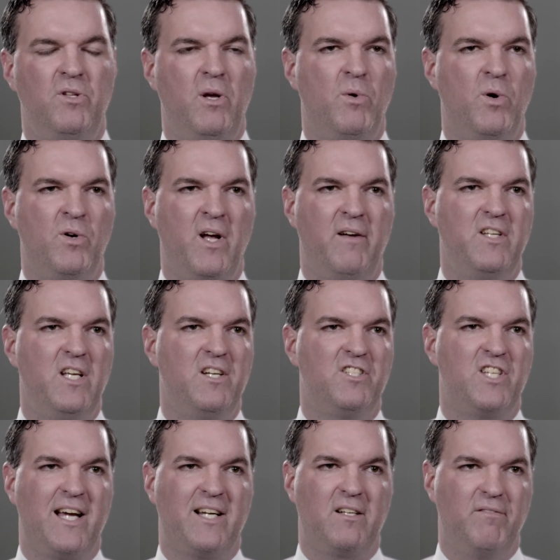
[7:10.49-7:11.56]
they won't have the
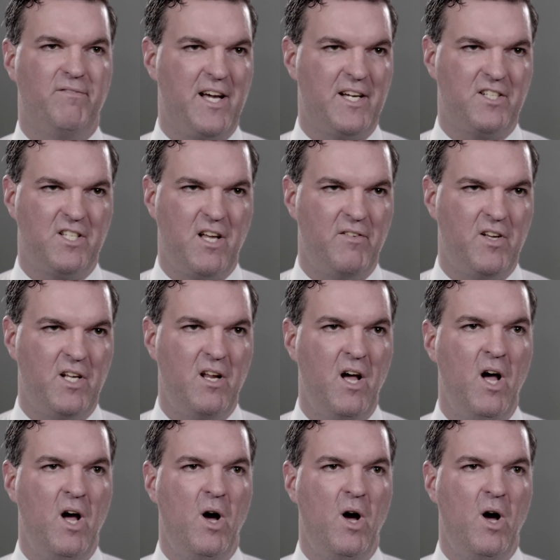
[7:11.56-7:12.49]
exact effects of it,